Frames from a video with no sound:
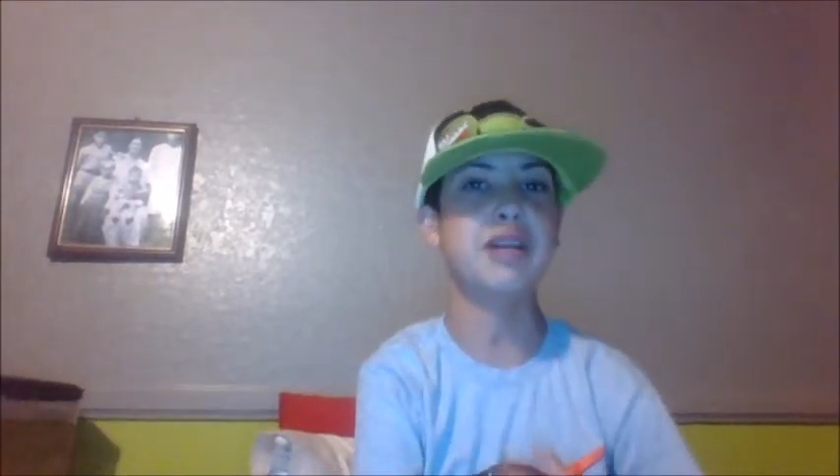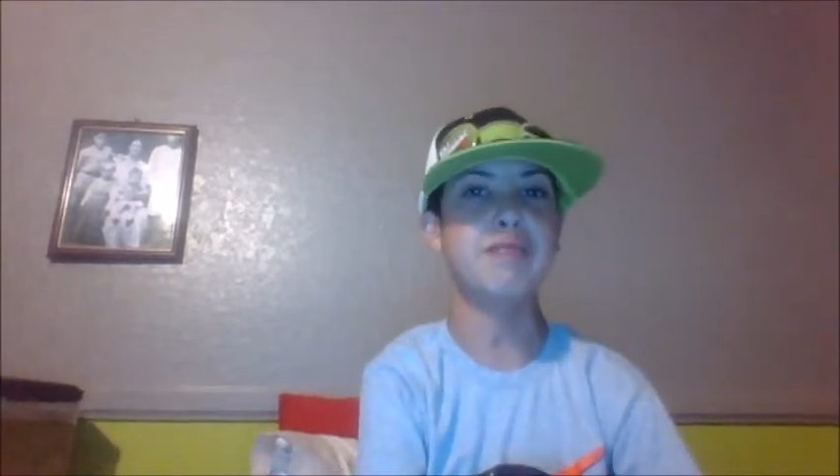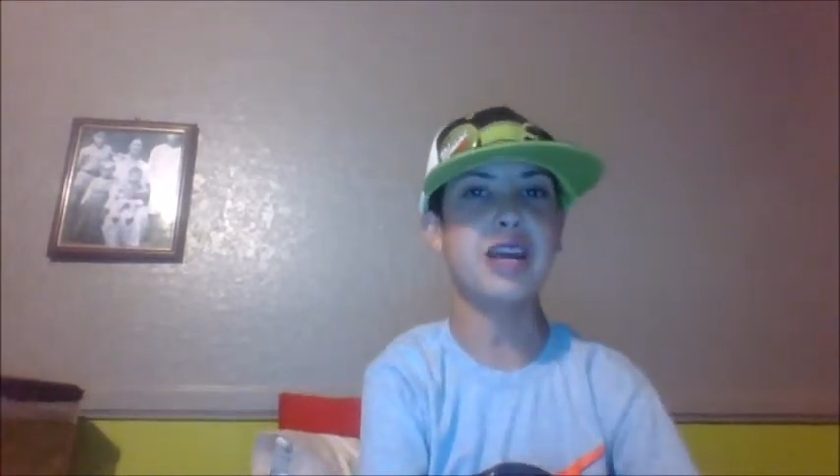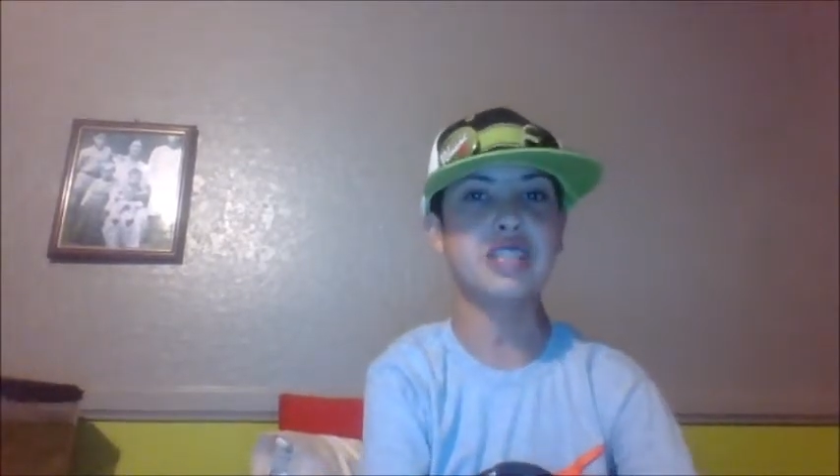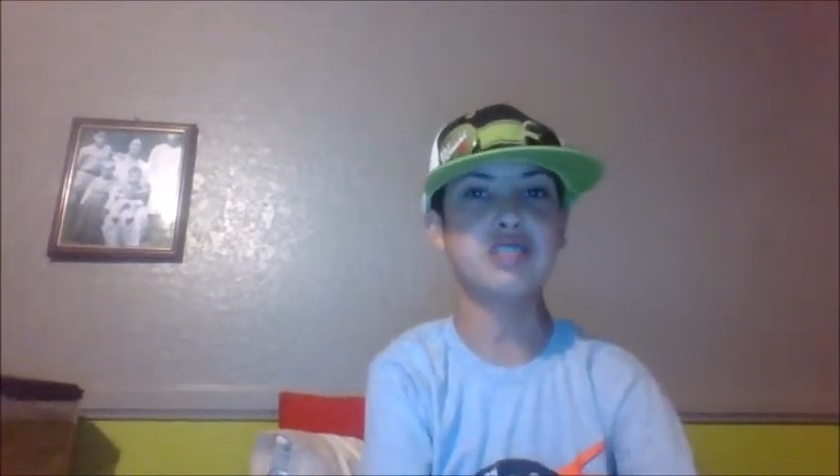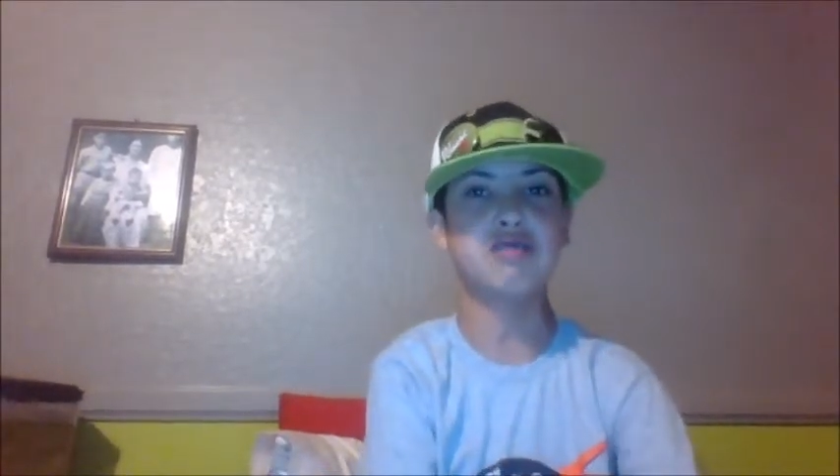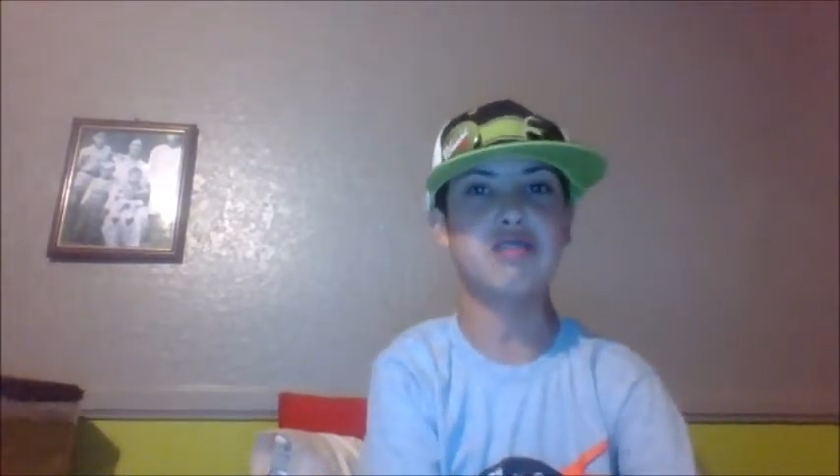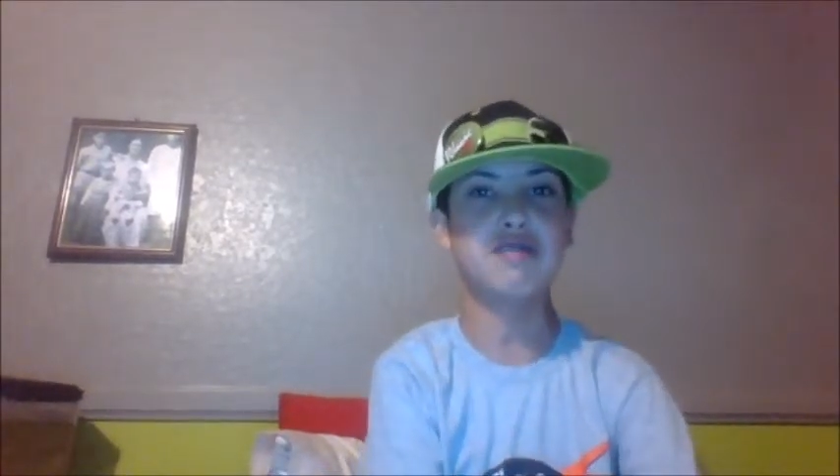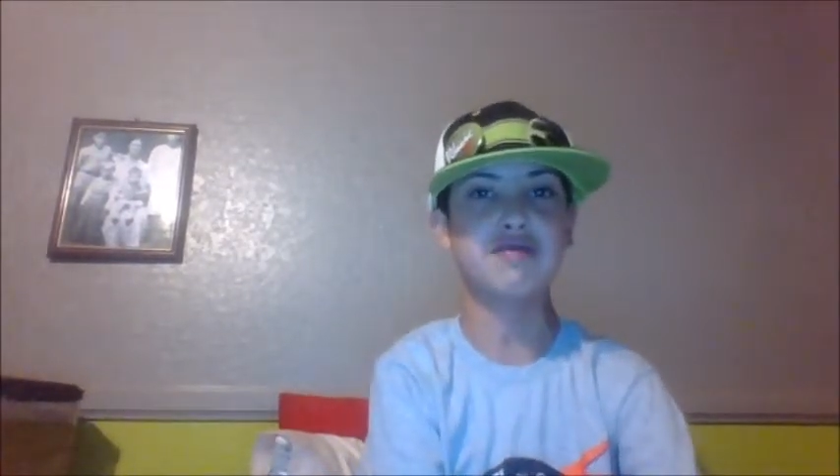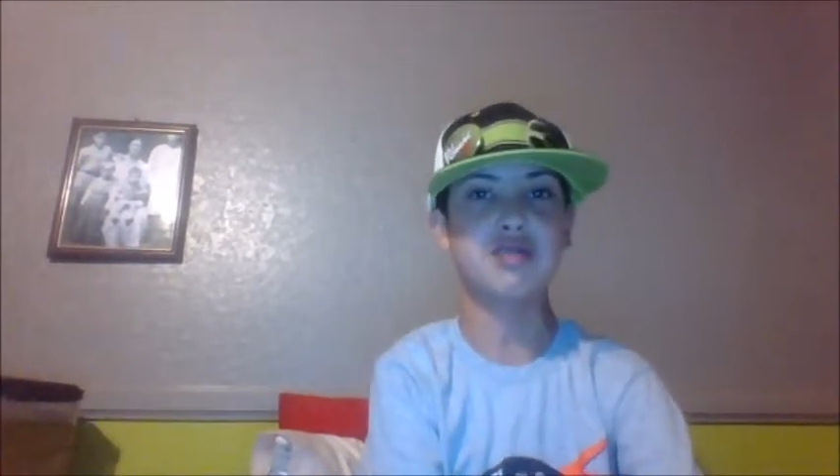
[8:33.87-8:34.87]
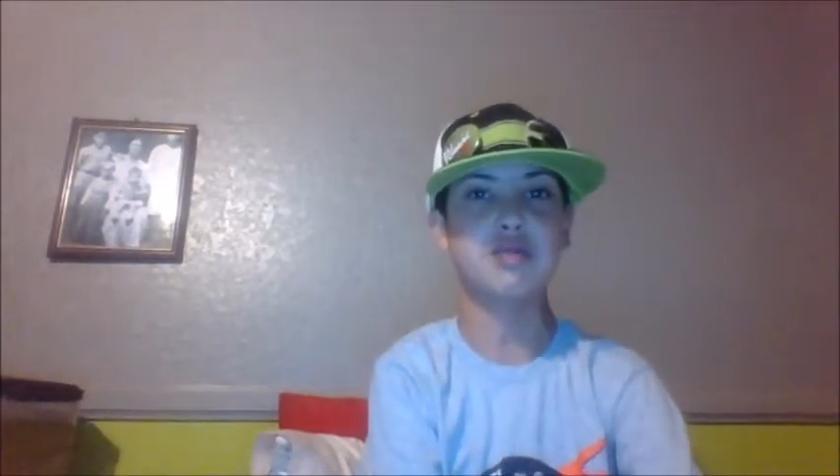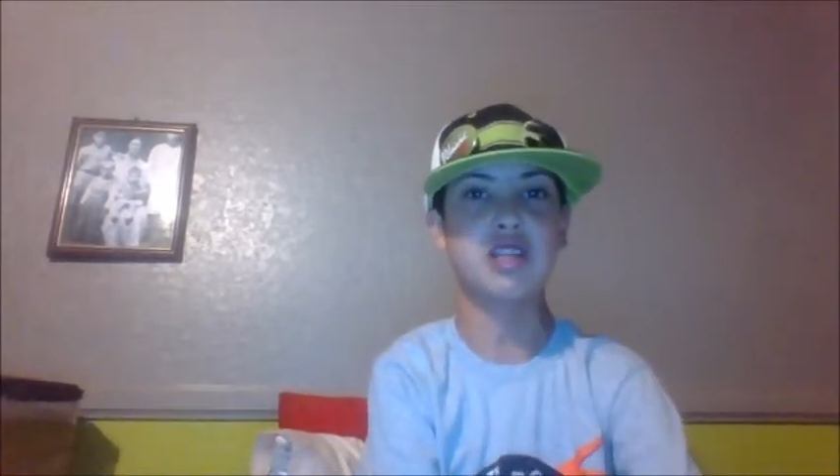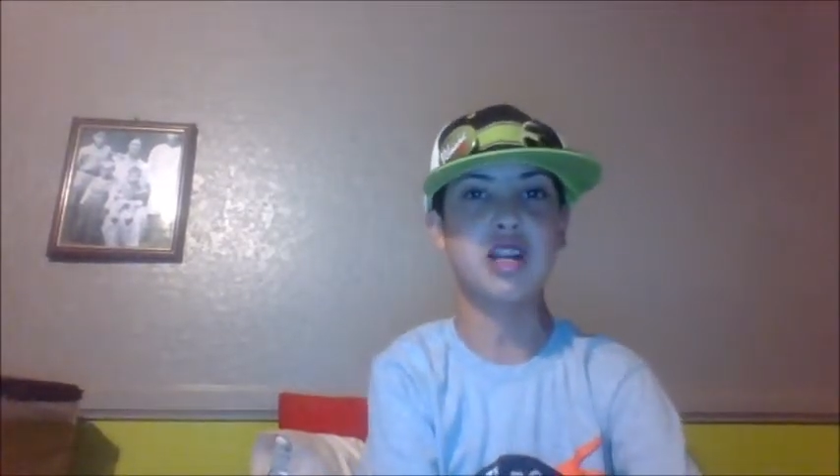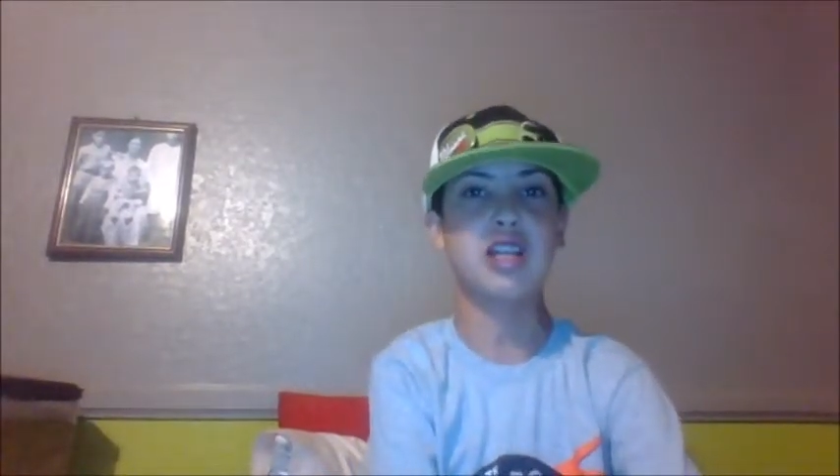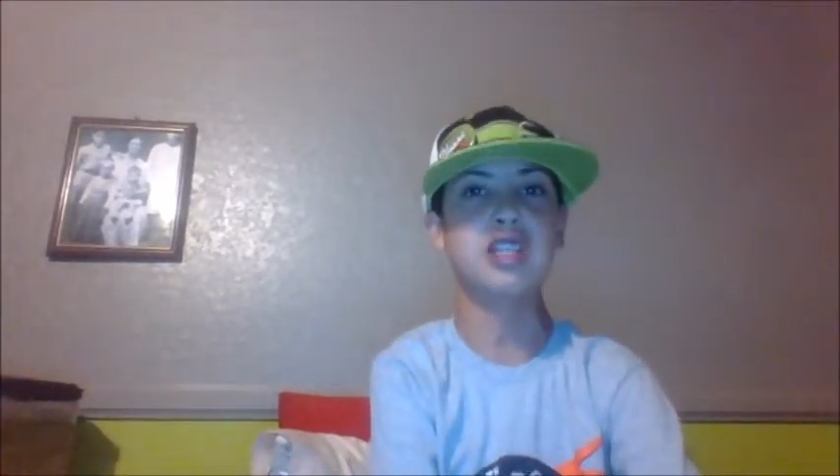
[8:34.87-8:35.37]
backstory of
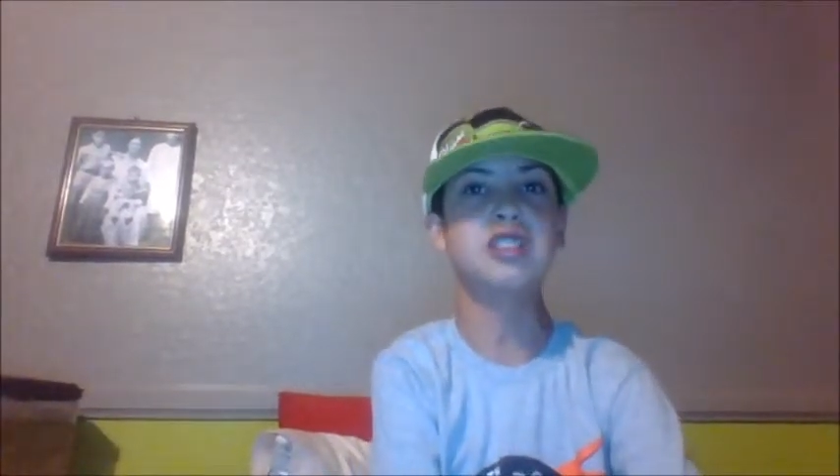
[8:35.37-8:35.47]
Supercross.